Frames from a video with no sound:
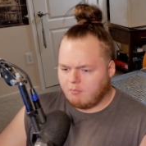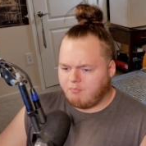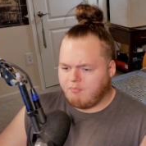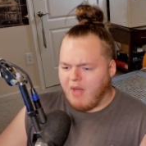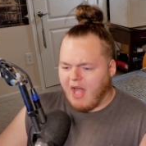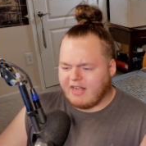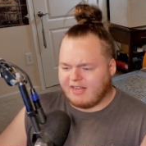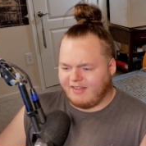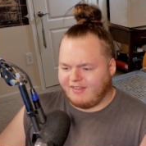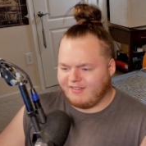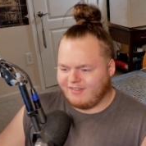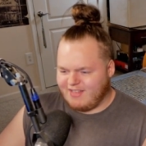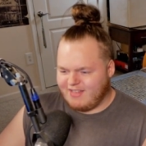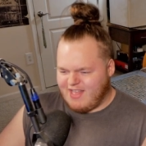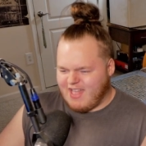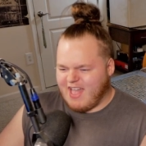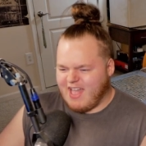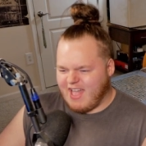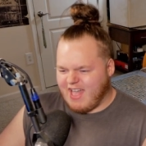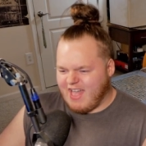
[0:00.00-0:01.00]

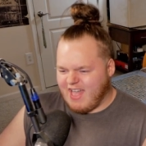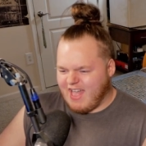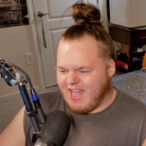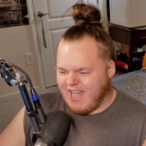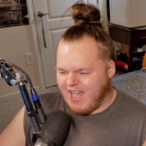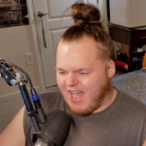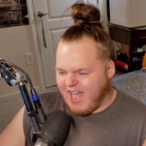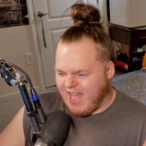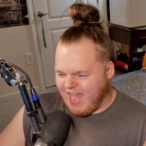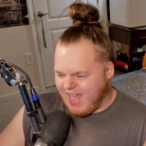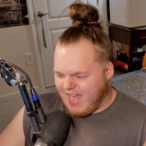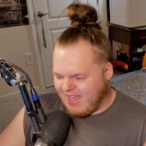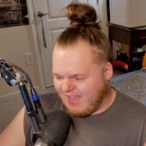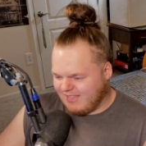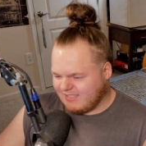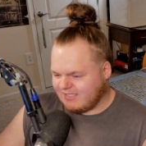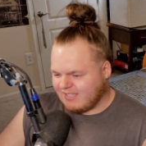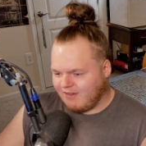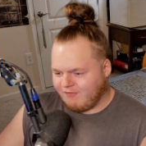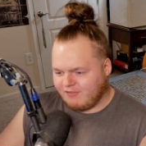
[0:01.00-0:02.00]
Baka.
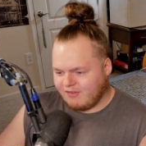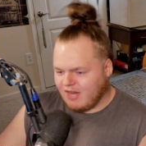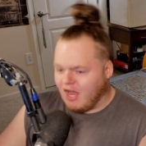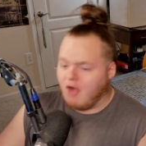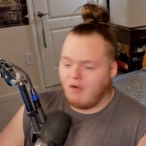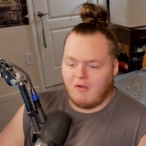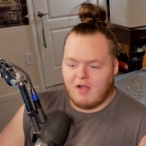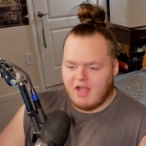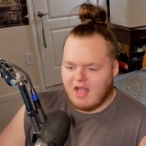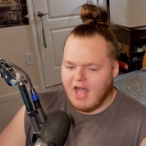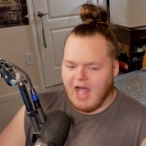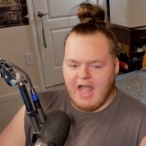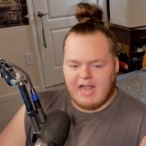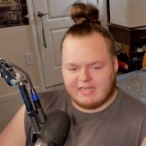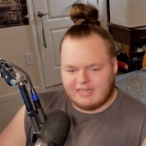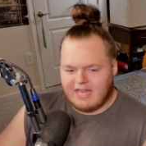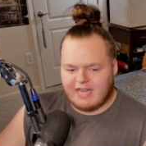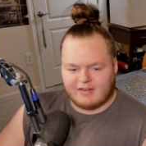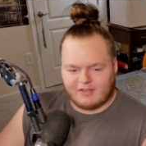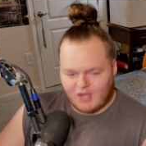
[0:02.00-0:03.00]
He said, no, I
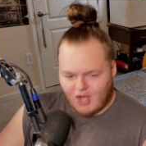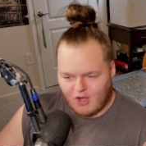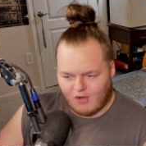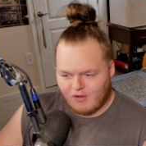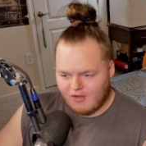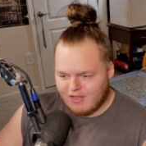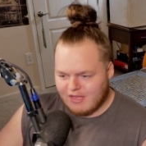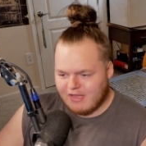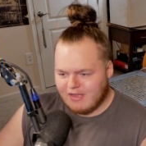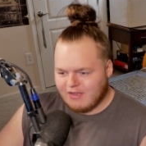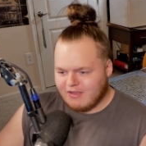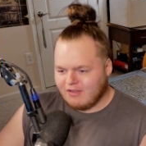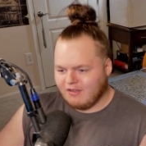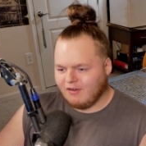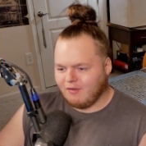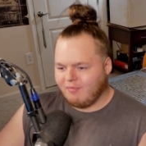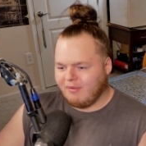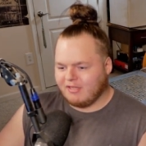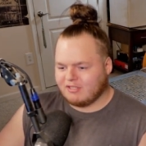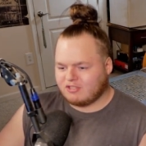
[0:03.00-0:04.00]
ain't letting go.
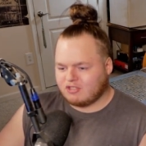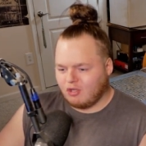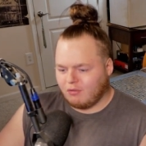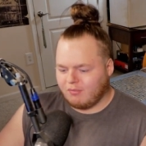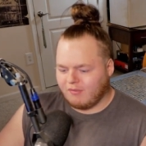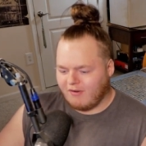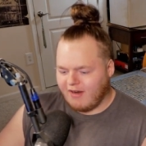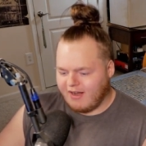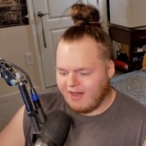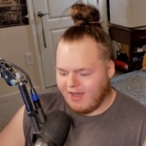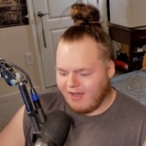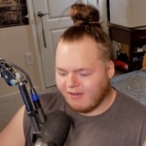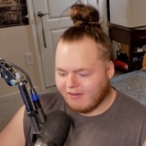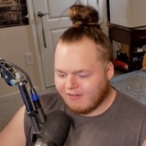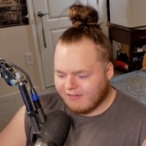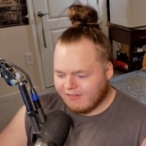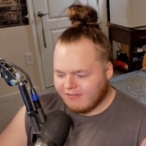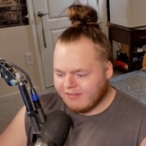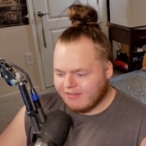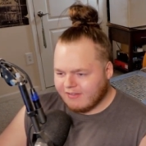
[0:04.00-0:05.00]
You're being stupid right now.
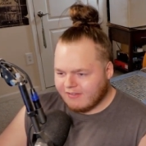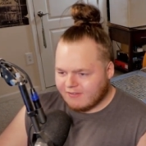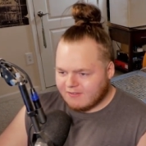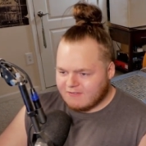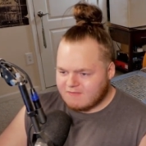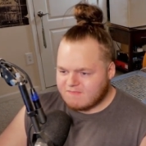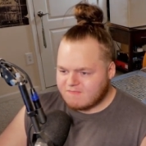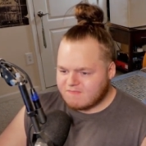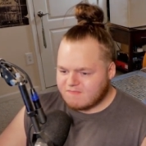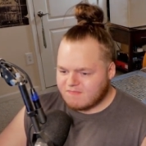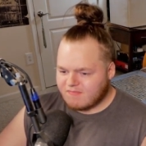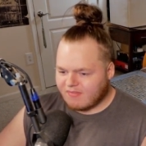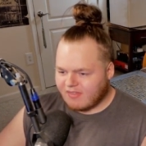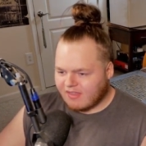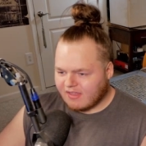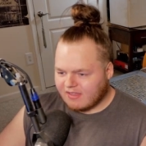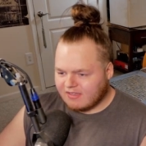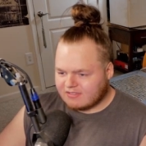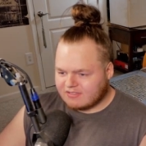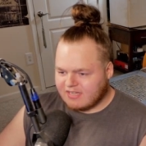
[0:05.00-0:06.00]

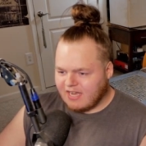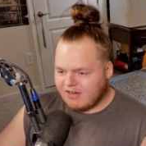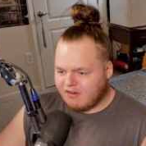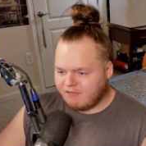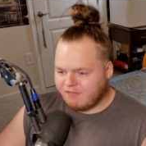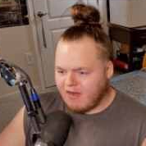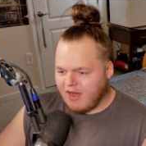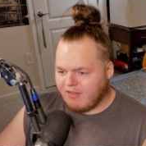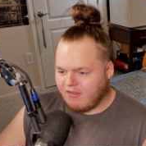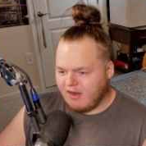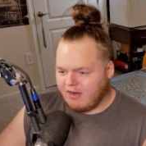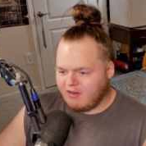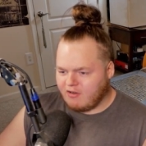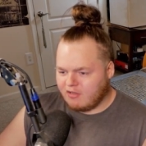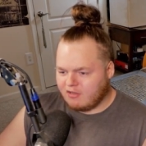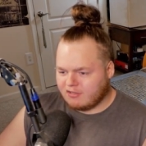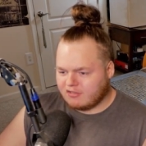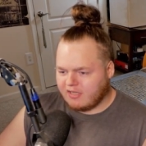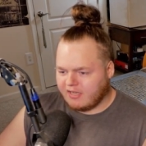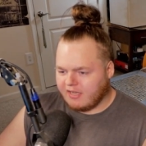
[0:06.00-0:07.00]
It's not your father. I
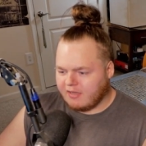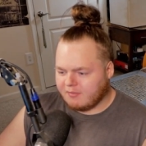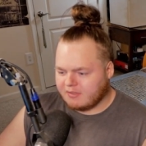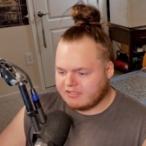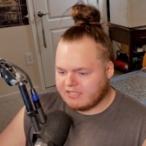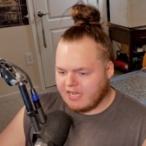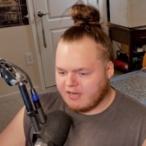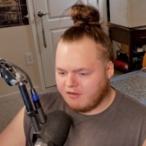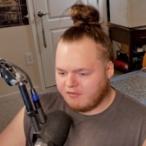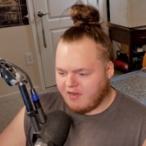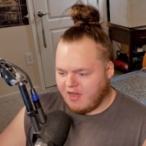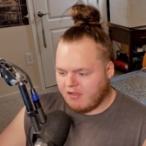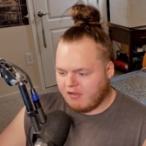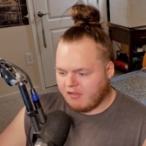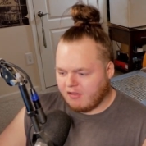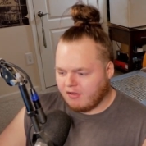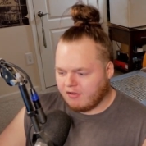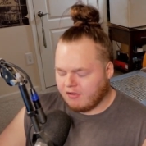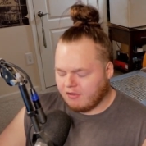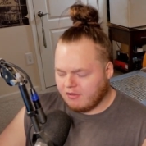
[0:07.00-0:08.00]
know it looks like him. It's not your
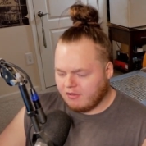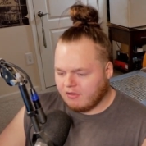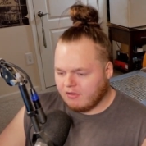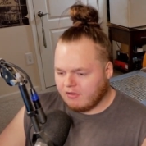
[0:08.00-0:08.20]
father, though.